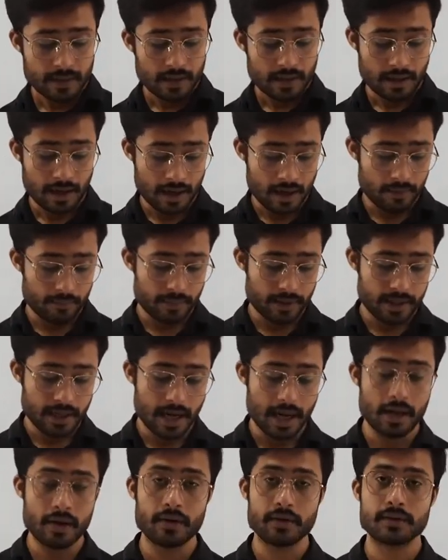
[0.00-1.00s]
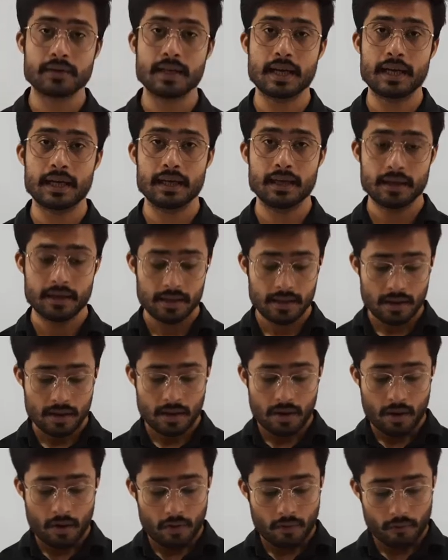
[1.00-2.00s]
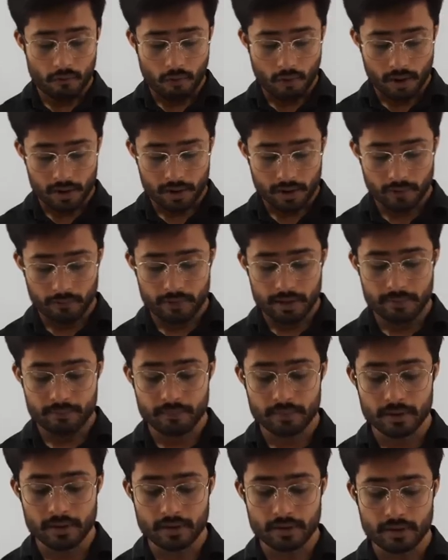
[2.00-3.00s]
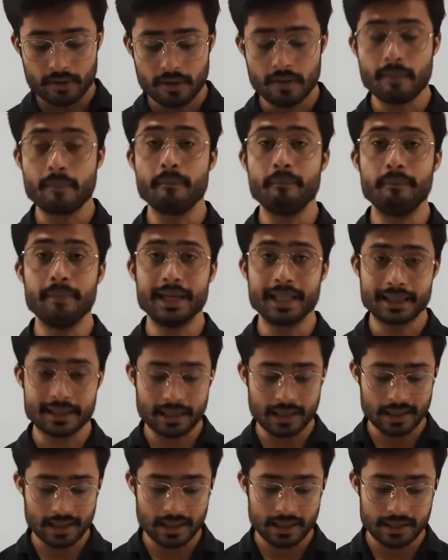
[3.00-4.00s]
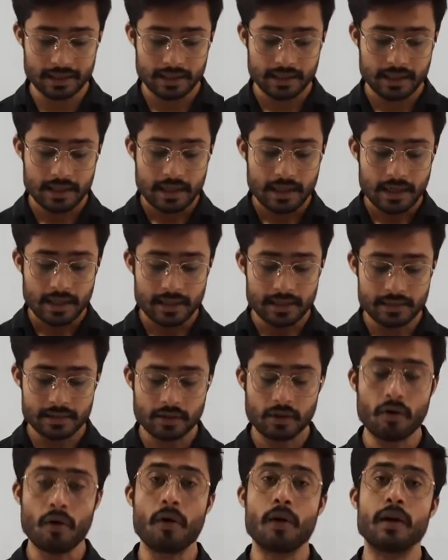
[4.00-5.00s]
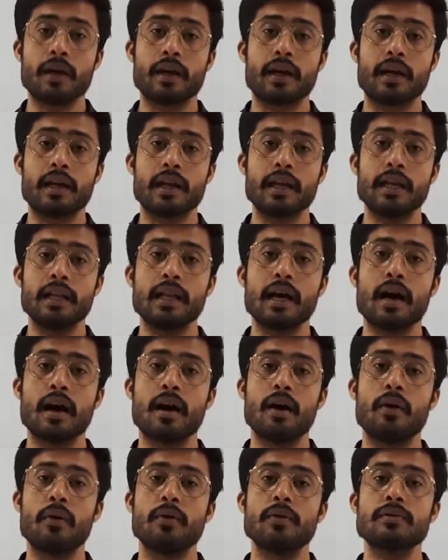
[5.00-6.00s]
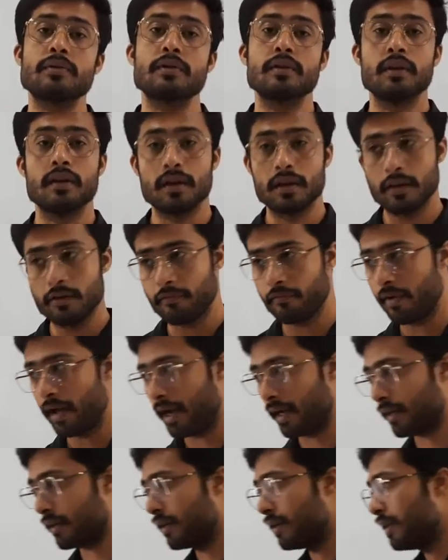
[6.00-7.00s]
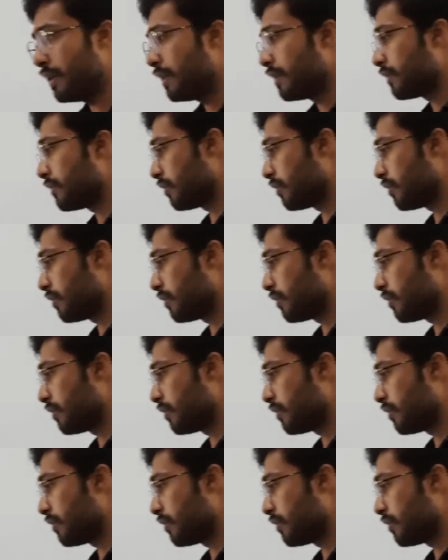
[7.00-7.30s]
carbon dioxide, water vapor, methane is called greenhouse effect.